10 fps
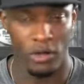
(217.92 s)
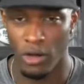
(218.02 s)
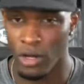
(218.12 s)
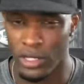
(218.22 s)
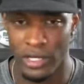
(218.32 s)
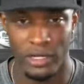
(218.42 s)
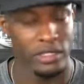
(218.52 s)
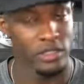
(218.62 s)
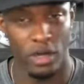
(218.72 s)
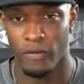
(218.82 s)
all in, it's
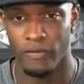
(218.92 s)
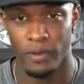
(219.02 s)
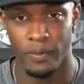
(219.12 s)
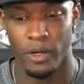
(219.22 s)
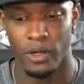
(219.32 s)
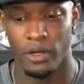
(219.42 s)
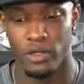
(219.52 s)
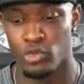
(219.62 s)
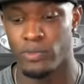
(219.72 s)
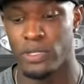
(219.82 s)
all football.
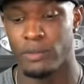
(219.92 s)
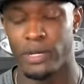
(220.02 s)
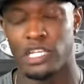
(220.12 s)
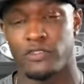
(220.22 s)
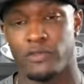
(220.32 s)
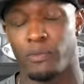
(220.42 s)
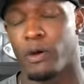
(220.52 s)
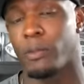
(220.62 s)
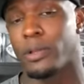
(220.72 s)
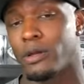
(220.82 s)
You be the best football
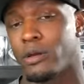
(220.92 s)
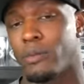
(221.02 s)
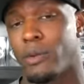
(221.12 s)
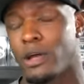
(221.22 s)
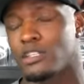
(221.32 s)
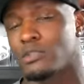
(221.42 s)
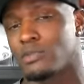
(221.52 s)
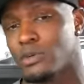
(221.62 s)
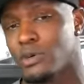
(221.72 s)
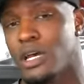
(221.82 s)
player
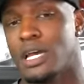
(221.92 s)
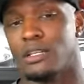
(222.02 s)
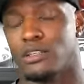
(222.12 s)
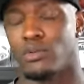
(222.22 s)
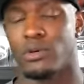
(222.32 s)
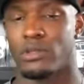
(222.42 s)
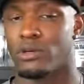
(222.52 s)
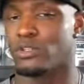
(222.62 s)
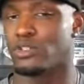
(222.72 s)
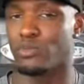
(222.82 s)
possible during
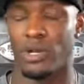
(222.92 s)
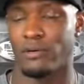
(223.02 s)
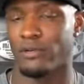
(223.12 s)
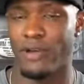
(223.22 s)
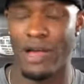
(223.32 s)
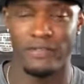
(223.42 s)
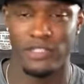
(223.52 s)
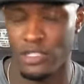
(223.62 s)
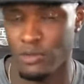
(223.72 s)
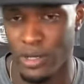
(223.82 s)
those,
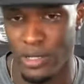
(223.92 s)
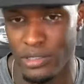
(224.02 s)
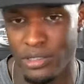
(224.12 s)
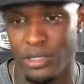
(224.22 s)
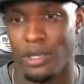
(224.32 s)
5-6 months.